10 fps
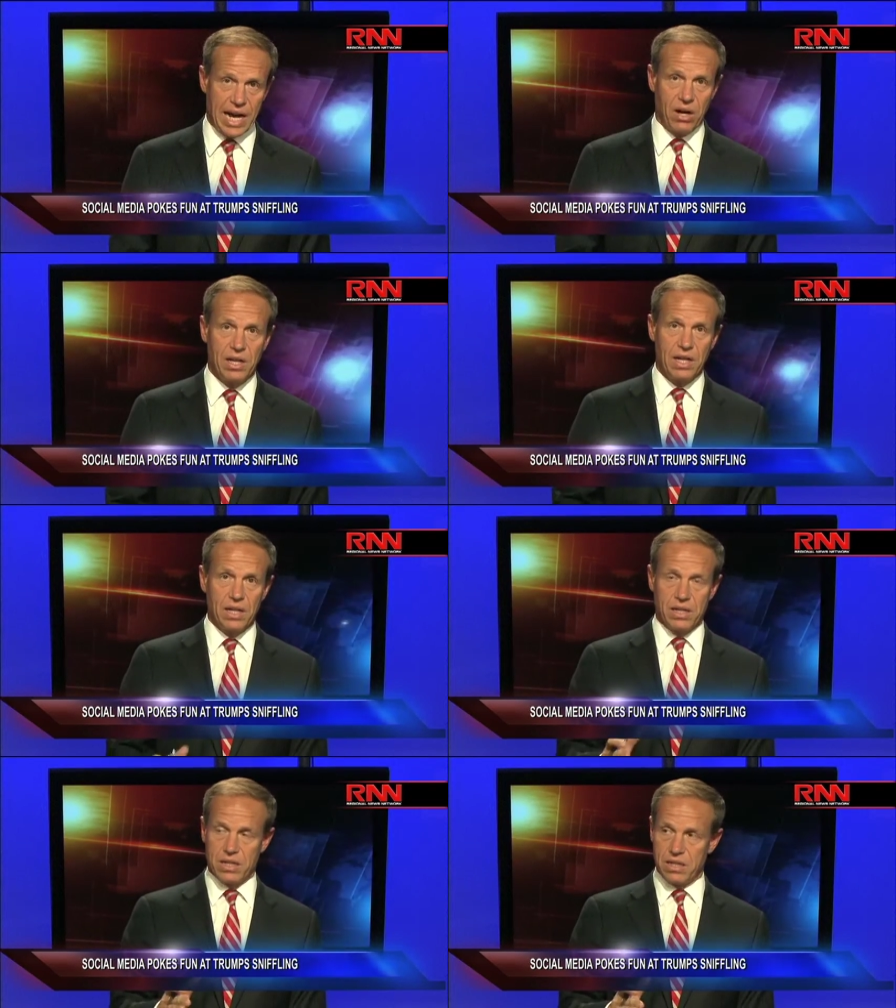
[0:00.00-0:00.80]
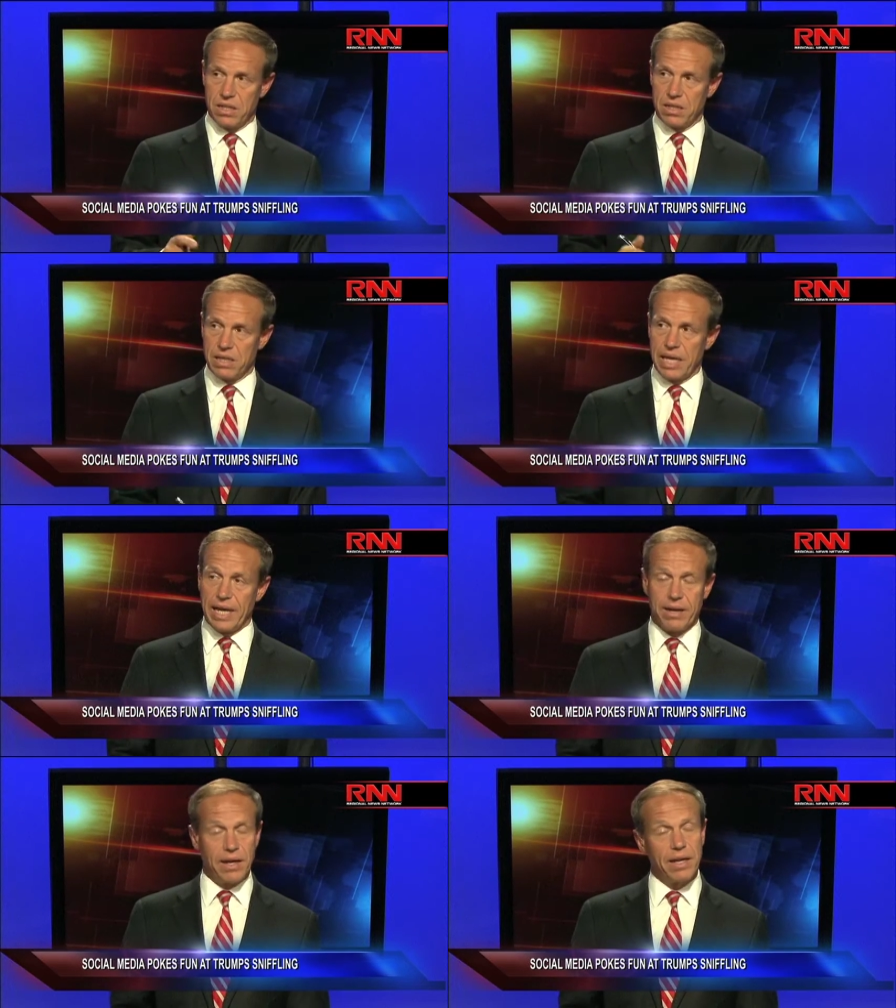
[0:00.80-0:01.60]
those things matter. Those
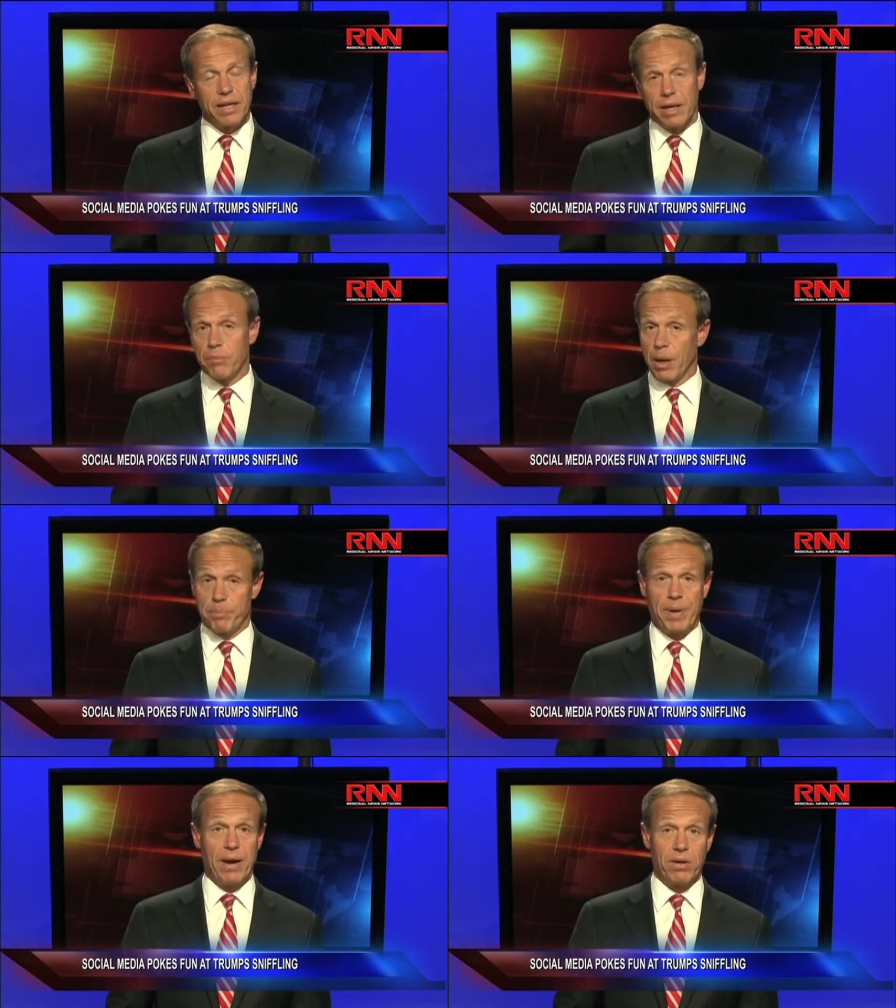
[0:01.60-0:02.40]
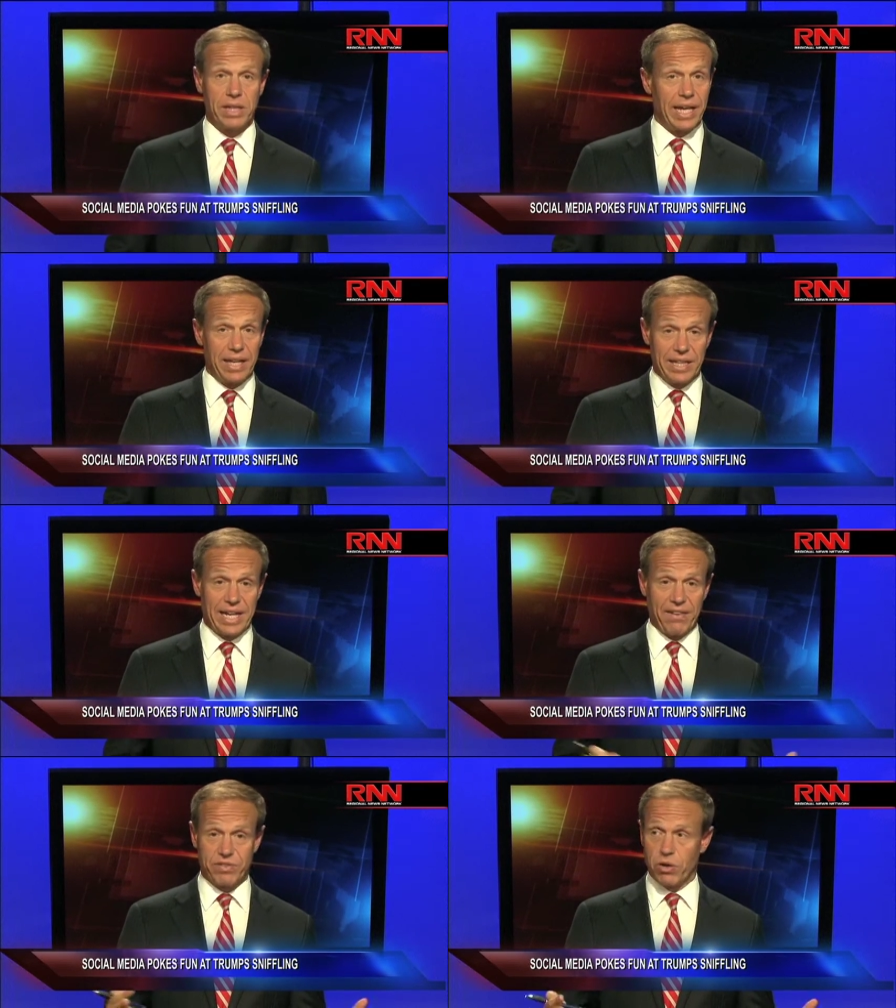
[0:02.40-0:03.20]
eh, things matter. apparently, and they
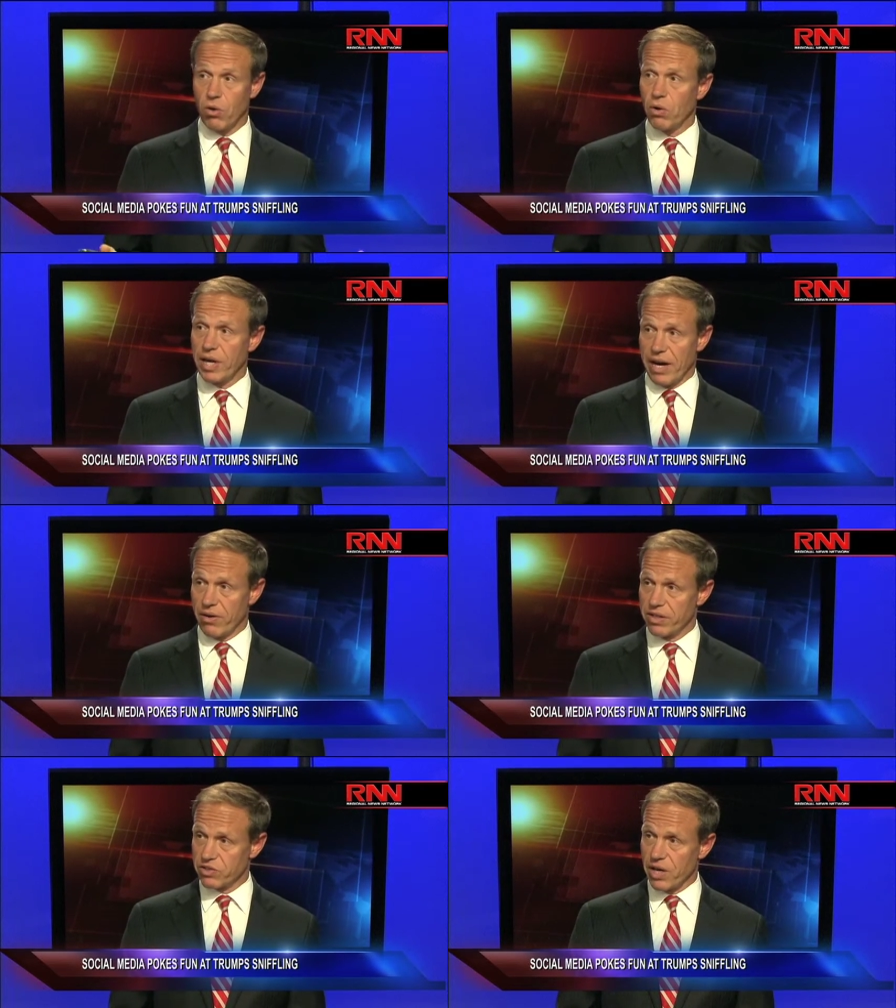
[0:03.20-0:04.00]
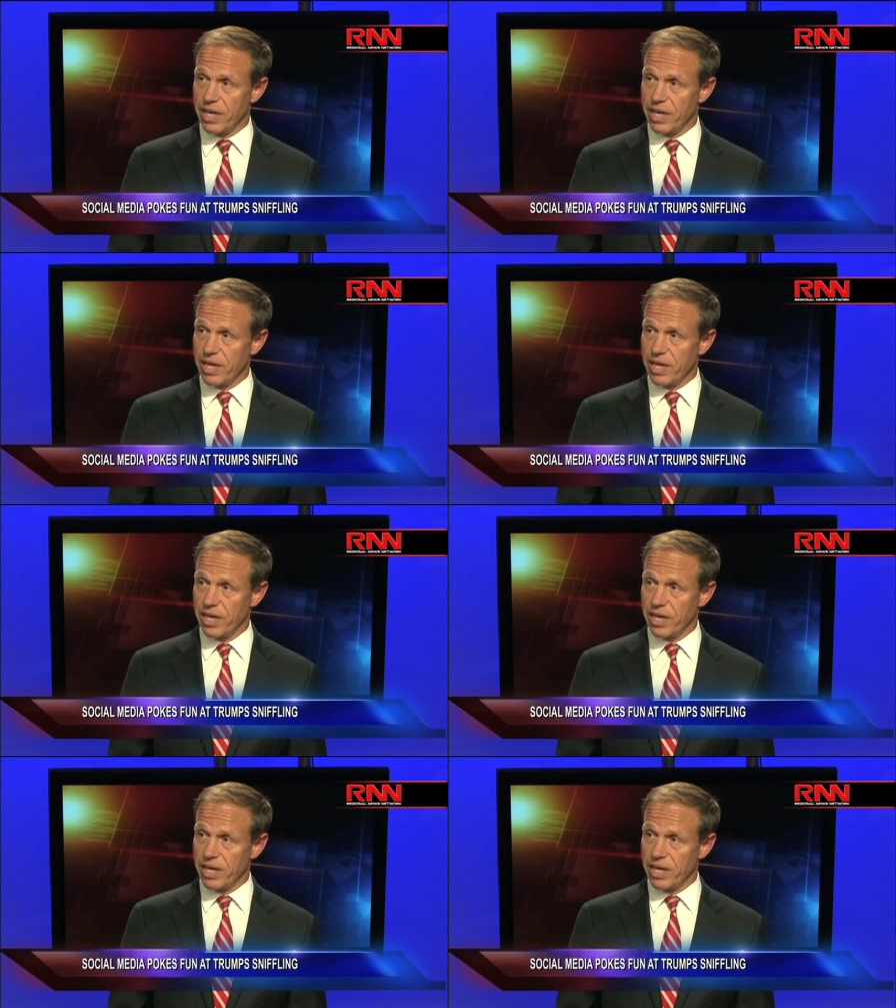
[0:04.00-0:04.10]
got their own narratives, right?